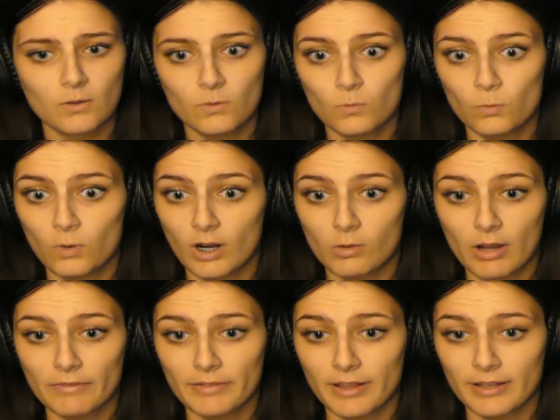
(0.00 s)
Why do
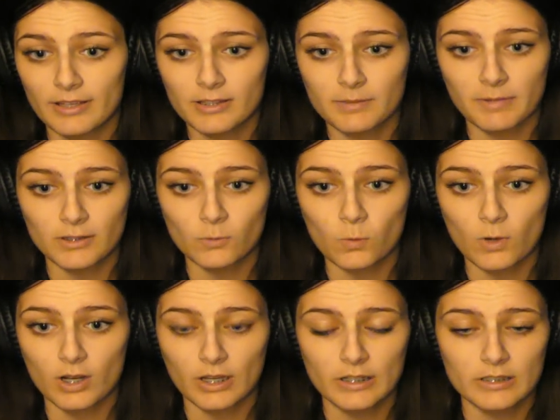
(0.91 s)
I feel like he's about to
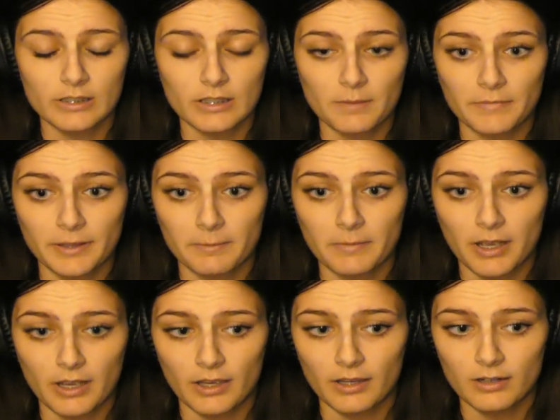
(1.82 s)
walk into something
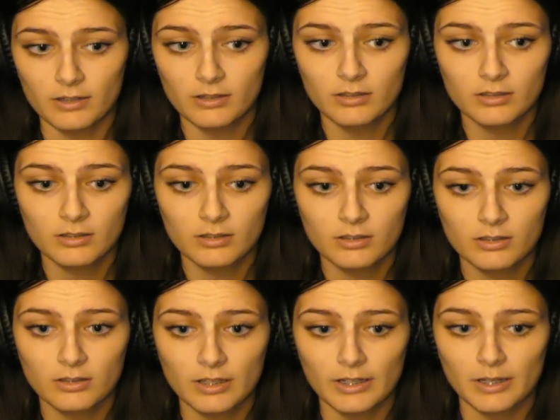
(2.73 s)
bad?
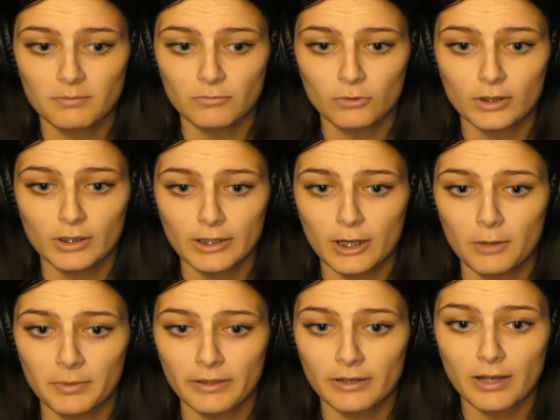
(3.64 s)
Like, I'm really
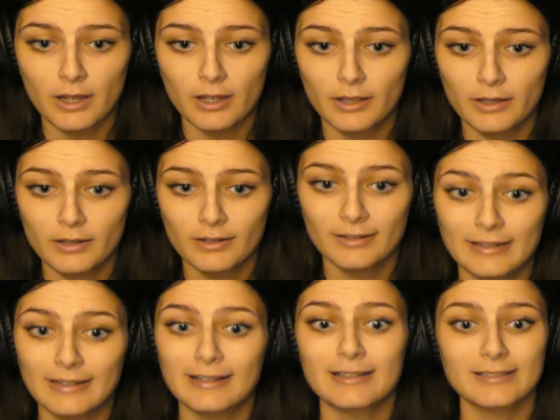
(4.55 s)
hoping not.
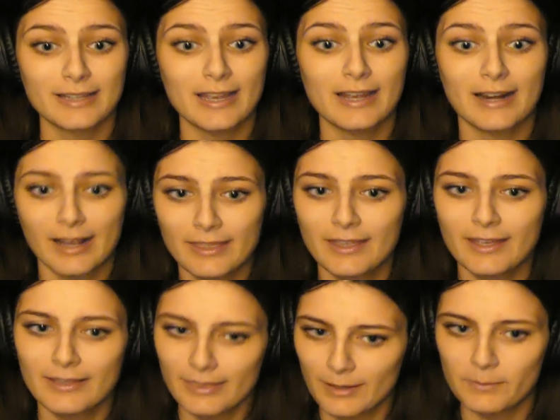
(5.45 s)
Because again, I
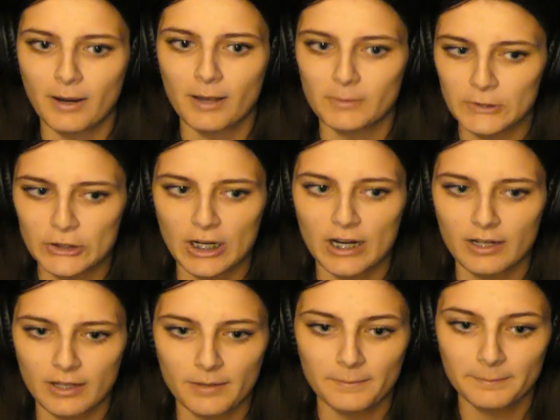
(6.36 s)
think they probably shot
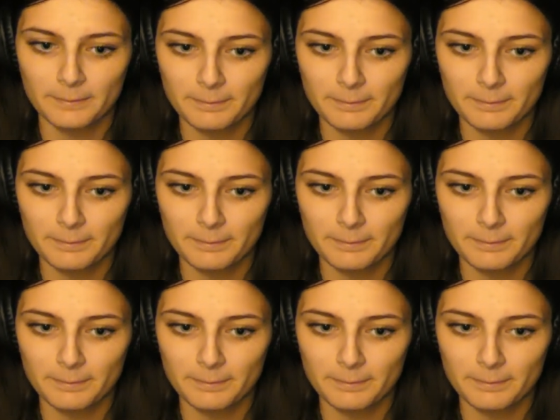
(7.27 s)
up.